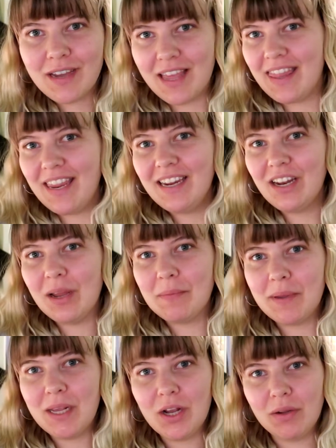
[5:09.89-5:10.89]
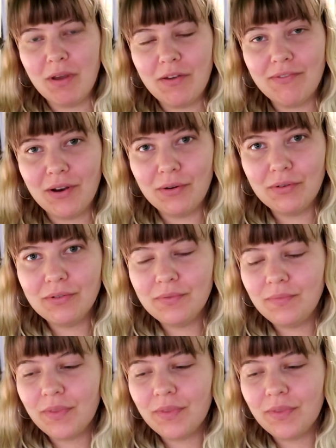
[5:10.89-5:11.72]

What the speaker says: I think not being on my phone